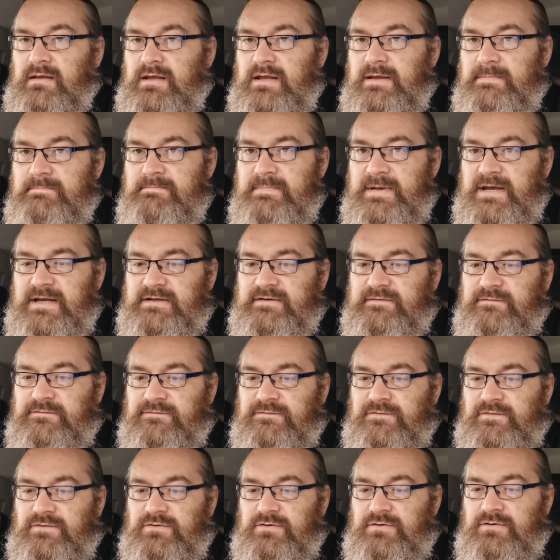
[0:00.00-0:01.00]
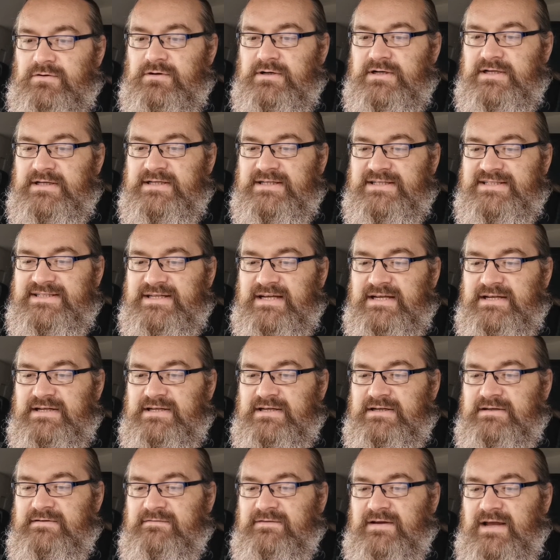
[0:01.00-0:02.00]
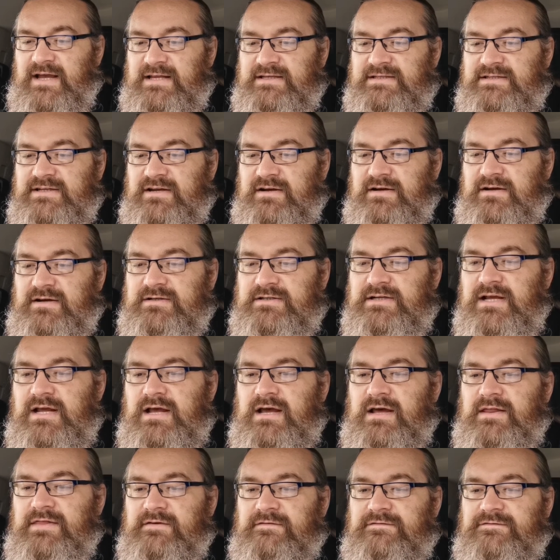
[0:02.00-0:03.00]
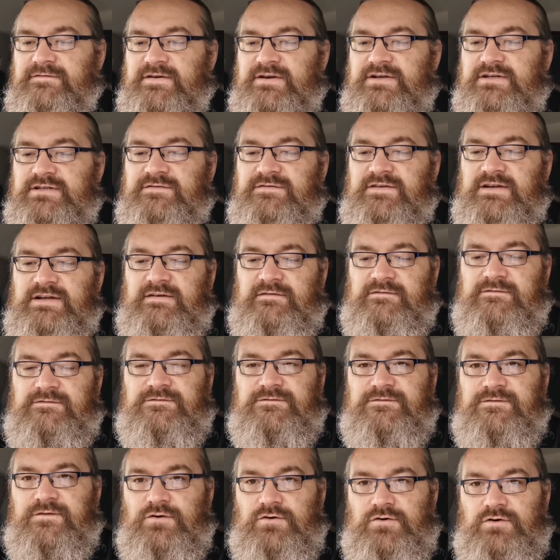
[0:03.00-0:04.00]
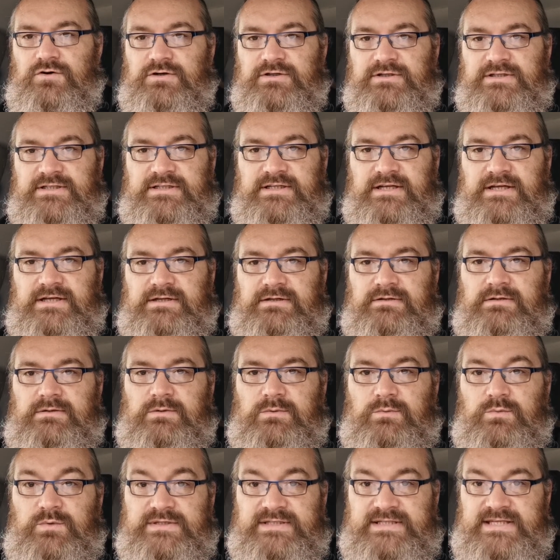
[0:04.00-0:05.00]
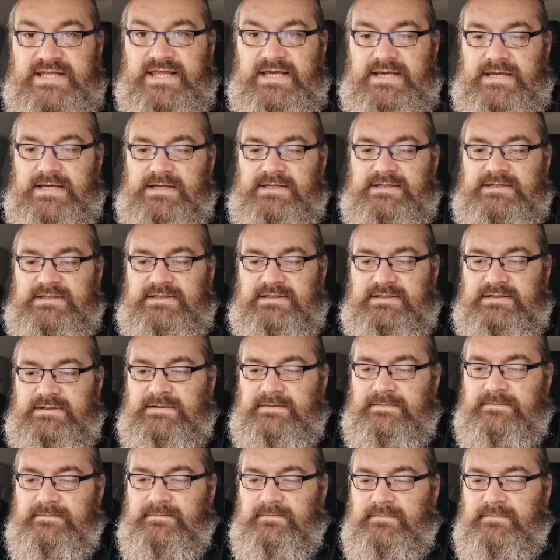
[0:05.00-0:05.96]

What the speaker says: He met Thor in the centre of Asgard, and the first thing Thor said was this.